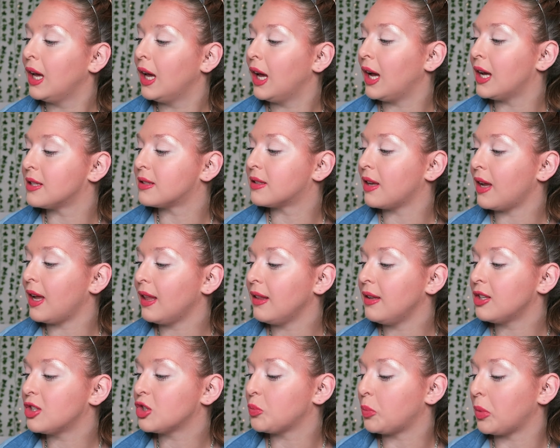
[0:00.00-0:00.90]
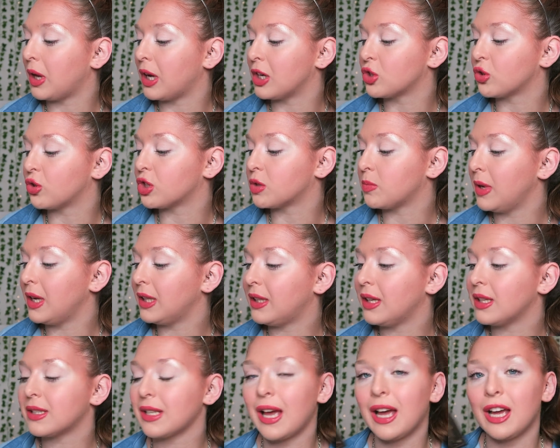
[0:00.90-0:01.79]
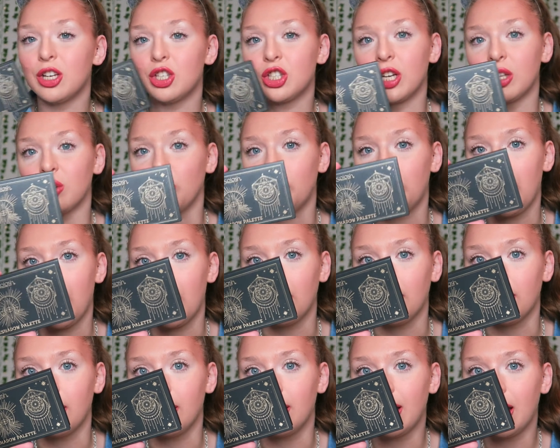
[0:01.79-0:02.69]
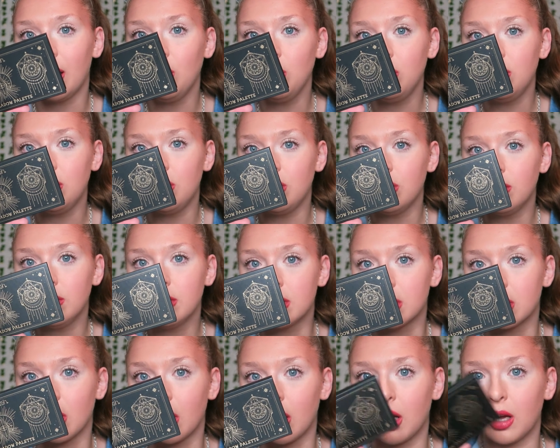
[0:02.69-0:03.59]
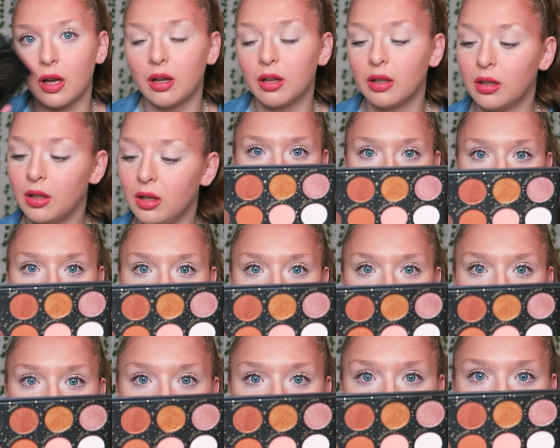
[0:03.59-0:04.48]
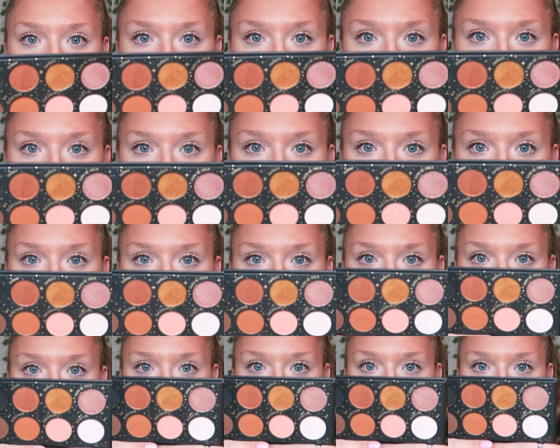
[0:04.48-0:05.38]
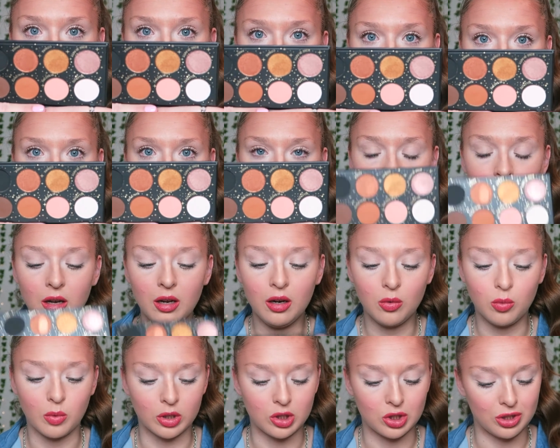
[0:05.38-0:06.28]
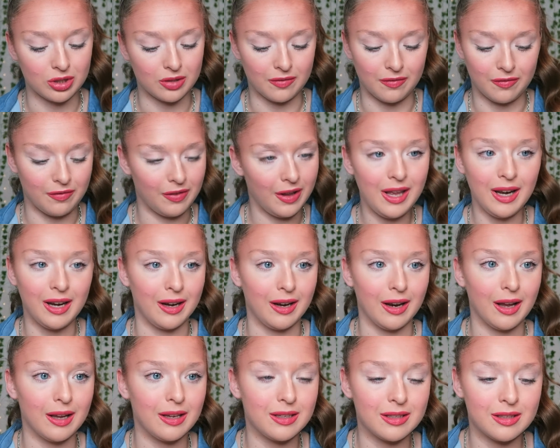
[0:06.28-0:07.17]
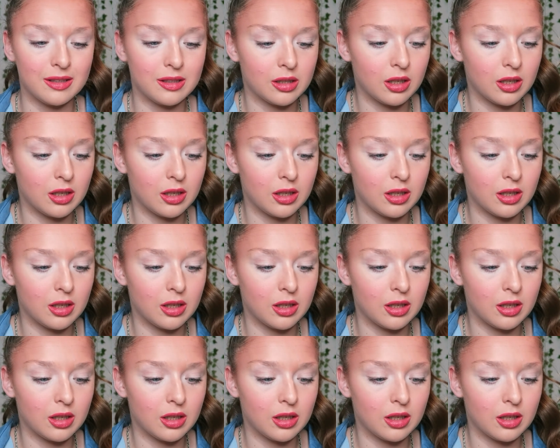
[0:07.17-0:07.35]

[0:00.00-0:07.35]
It's the LA Splash Cosmetics eyeshadow palette. How cute is that? And this is the palette here, which is very nice.